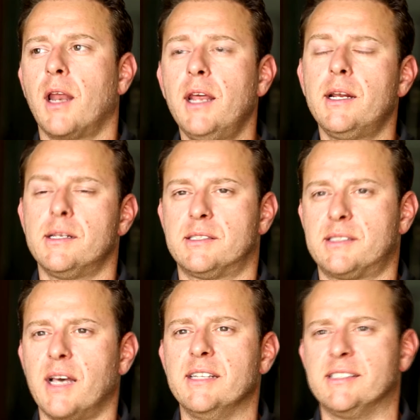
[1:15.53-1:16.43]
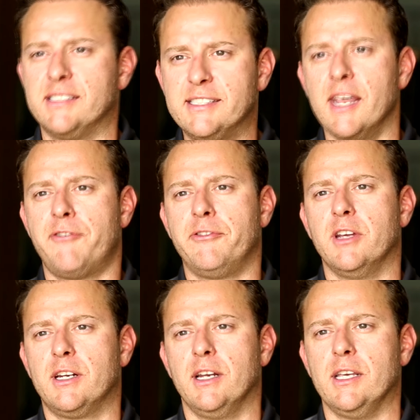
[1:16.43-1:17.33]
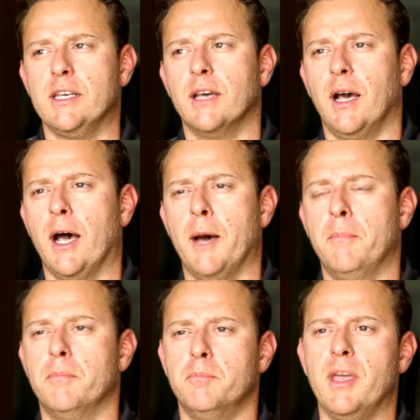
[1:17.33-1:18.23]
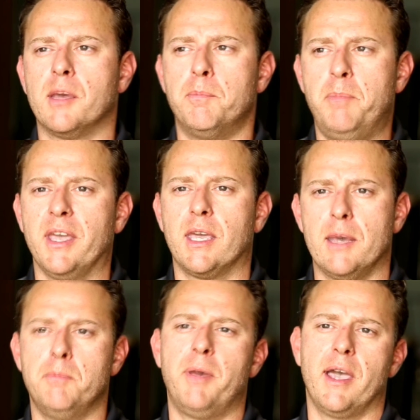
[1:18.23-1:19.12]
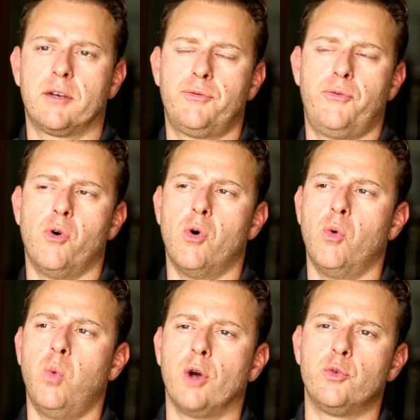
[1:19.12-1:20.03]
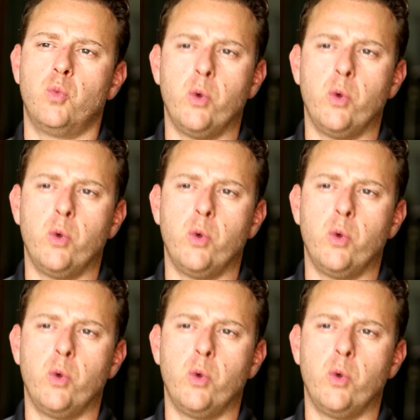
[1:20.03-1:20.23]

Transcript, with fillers: Clinical studies definitely um, make a big impact for what